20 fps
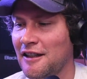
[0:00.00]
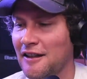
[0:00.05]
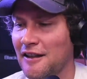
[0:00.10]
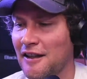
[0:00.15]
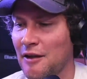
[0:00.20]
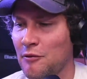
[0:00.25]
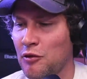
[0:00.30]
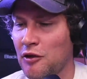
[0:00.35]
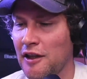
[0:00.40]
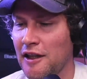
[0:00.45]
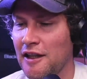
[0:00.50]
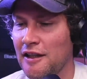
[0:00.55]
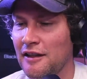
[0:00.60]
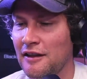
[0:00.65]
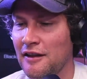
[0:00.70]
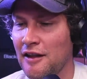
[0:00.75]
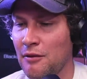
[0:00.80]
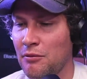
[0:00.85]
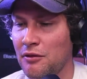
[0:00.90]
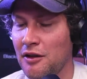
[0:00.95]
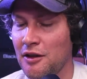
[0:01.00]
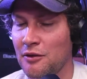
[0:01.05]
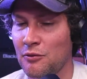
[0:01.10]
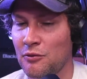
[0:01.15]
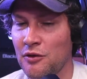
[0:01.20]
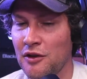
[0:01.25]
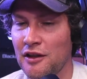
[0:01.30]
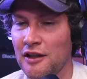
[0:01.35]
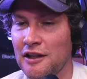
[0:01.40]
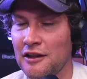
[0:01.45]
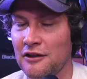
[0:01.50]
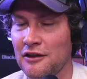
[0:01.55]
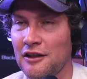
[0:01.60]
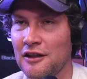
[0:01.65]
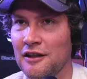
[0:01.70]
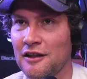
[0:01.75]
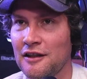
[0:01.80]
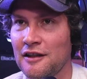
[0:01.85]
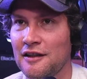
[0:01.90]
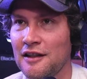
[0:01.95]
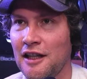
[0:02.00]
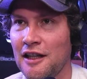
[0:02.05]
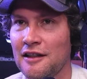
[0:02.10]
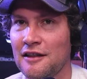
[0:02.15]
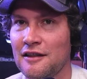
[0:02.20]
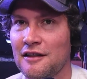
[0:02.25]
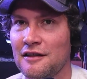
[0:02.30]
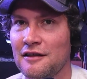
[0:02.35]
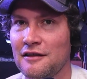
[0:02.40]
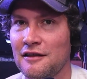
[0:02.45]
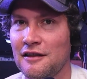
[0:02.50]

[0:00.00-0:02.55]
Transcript: They played they played really long sets